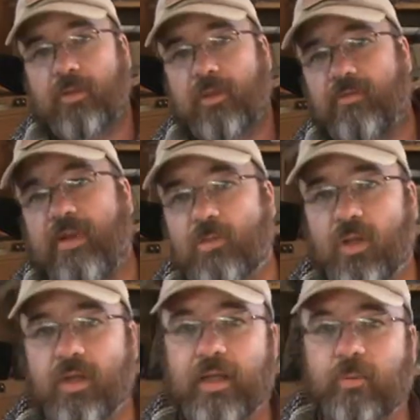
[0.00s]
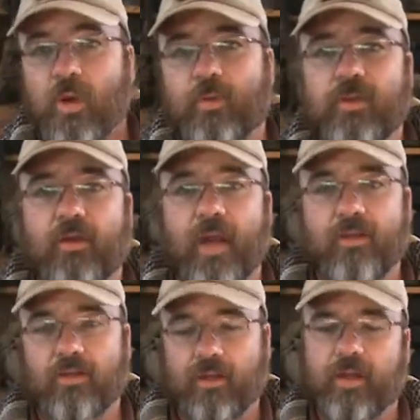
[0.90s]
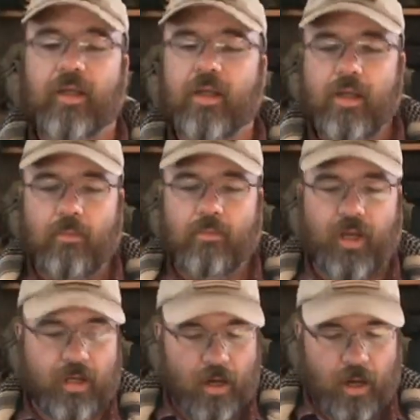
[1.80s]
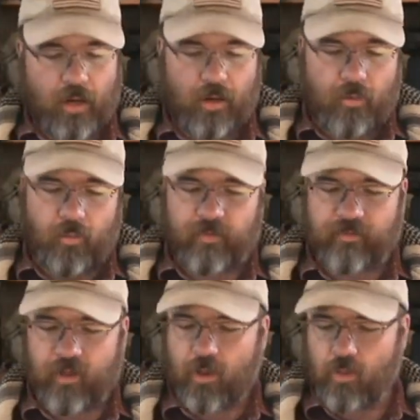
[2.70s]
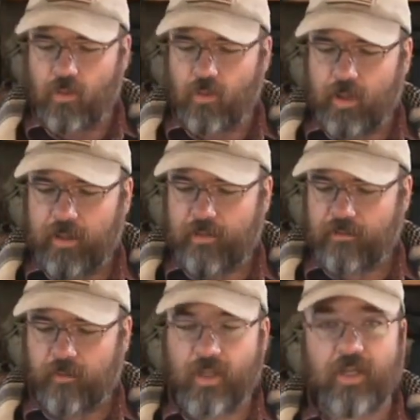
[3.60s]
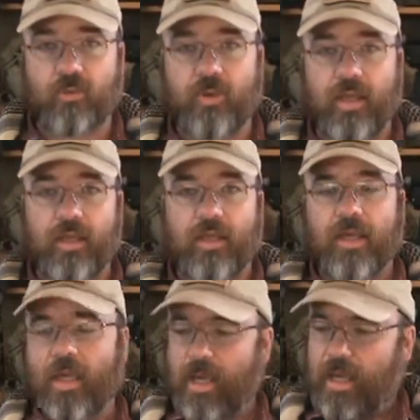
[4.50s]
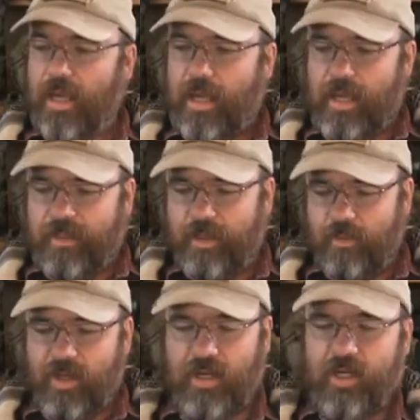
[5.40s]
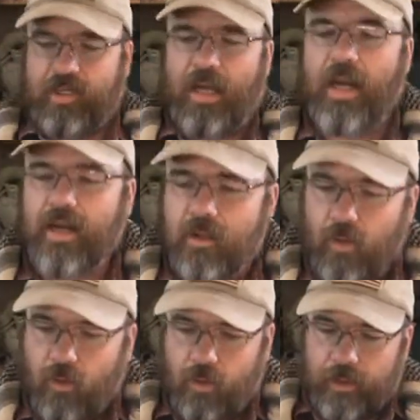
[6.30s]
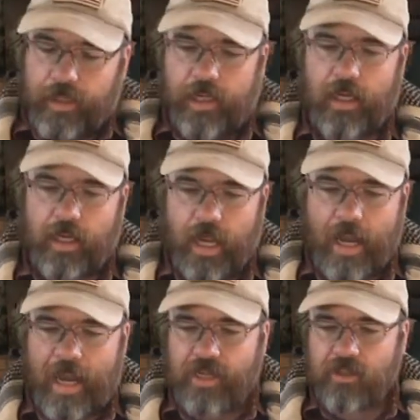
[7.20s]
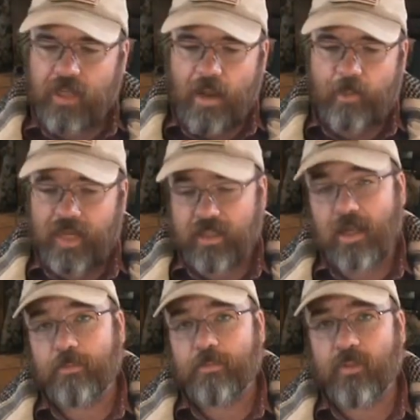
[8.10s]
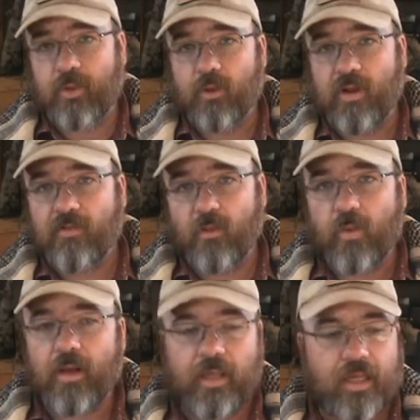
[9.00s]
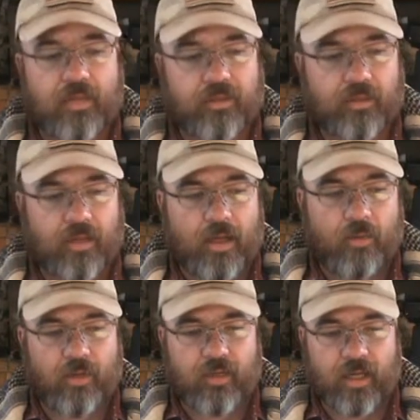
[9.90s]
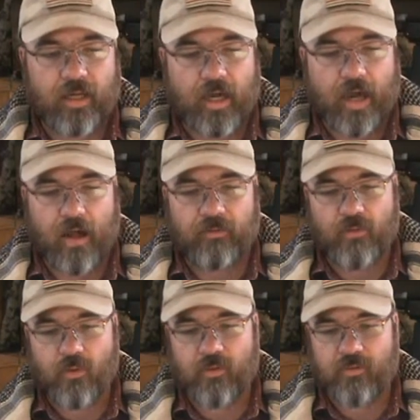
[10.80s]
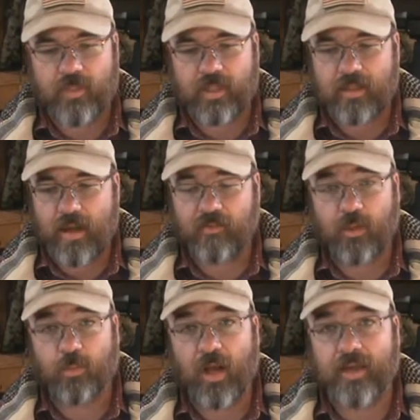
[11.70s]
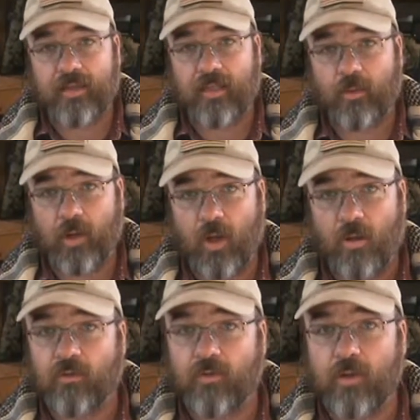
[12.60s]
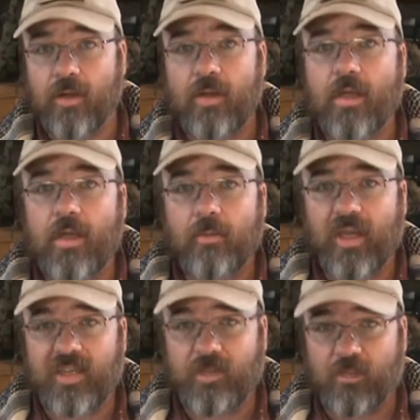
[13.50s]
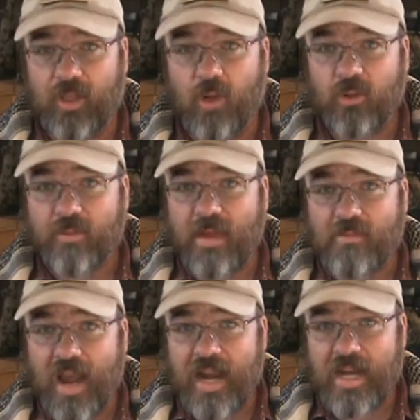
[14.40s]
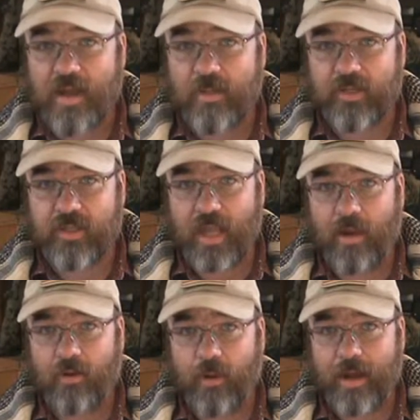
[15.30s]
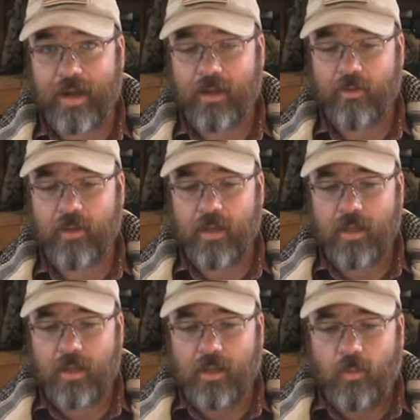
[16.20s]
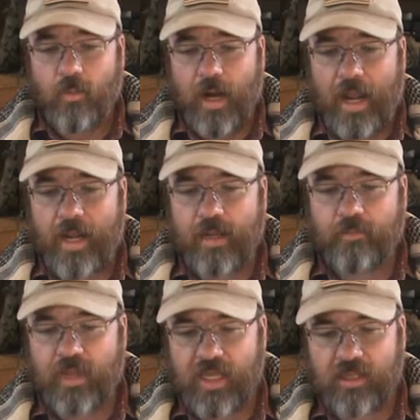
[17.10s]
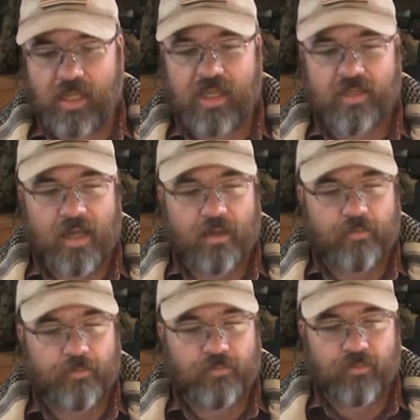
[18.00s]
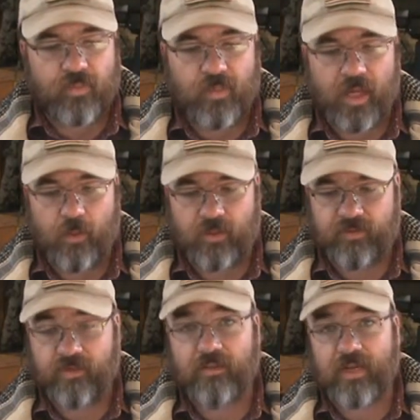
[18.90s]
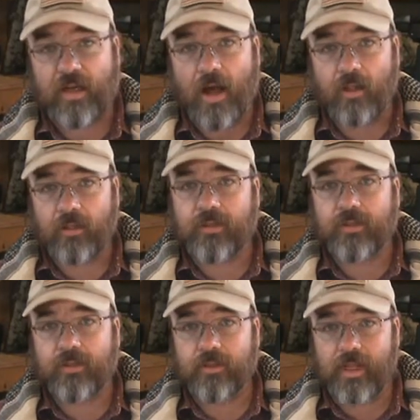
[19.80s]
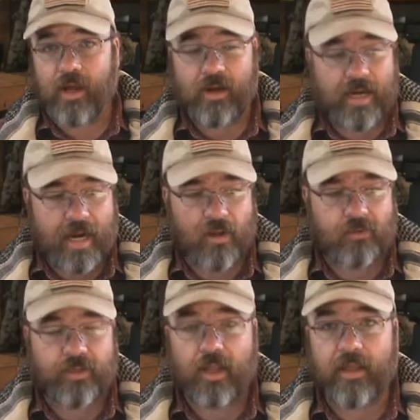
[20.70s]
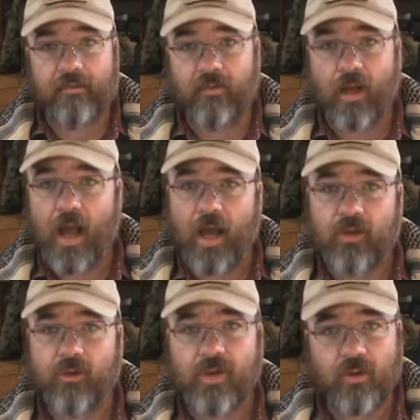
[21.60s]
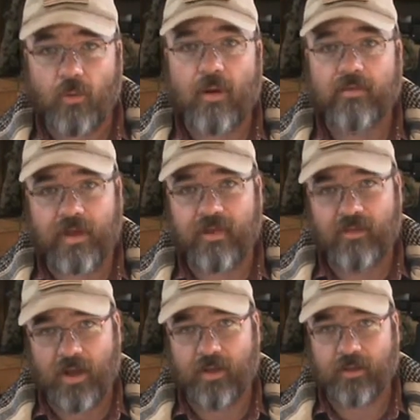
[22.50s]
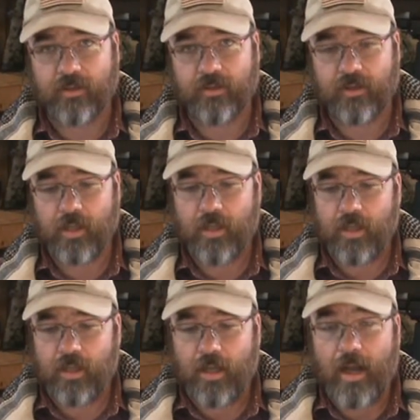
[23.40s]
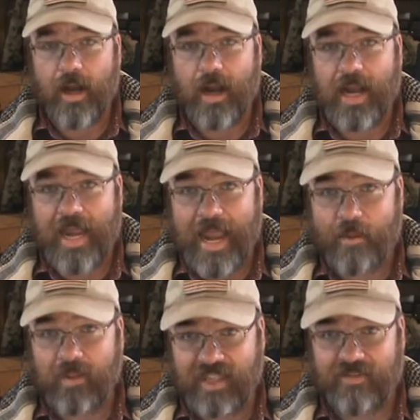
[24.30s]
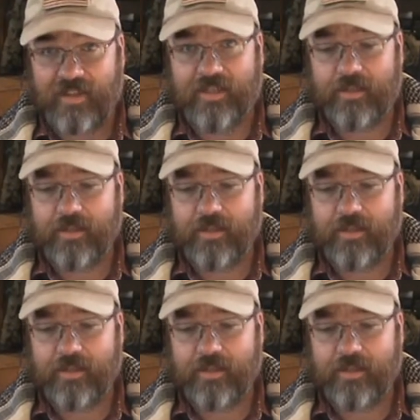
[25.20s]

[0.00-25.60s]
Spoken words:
if I'm learning, I'm hoping you guys are learning. But our review for this week is something, it's kind of cool. And I picked up 2 different one of these. I wish I could have got all 4 of them at the time for the price that they were going for, because it blows my mind how much they are right now. When I picked these up, it was $50. They are now selling for $125. I can't believe it.